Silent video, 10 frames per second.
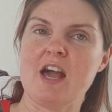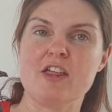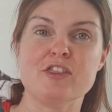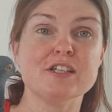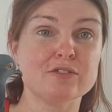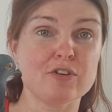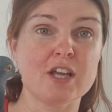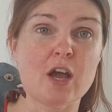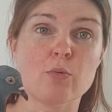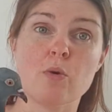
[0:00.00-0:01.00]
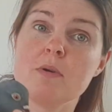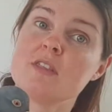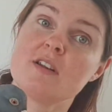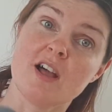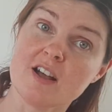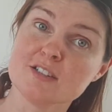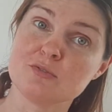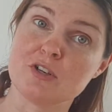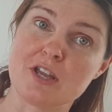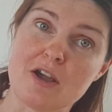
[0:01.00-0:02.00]
This video will be the last
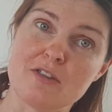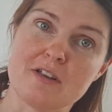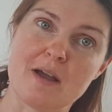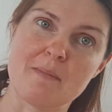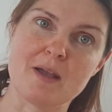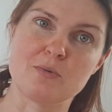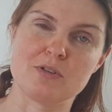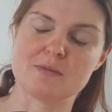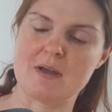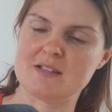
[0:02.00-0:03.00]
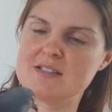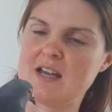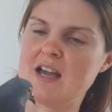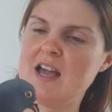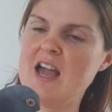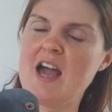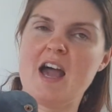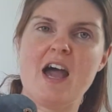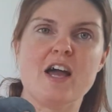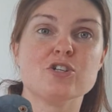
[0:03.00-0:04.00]
video that I make with Spencer
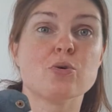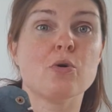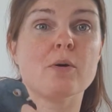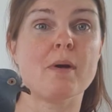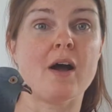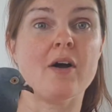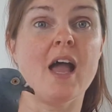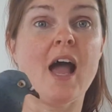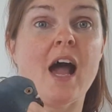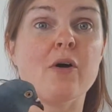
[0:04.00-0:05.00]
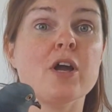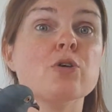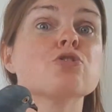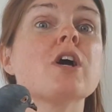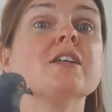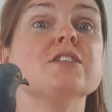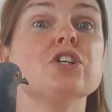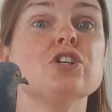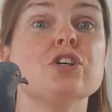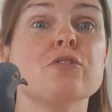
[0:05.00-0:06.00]
and talk about how he'll
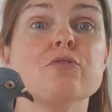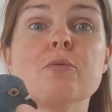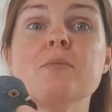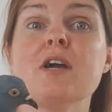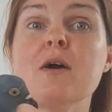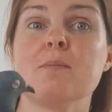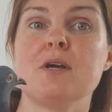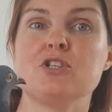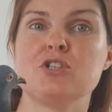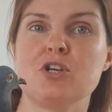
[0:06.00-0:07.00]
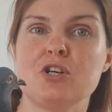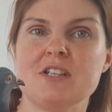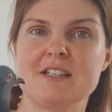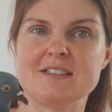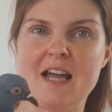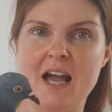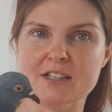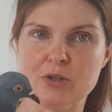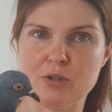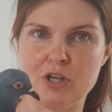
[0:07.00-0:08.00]
transition from young pigeonhood into
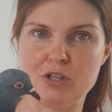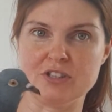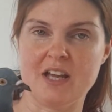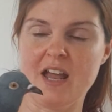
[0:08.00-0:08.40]
adulthood.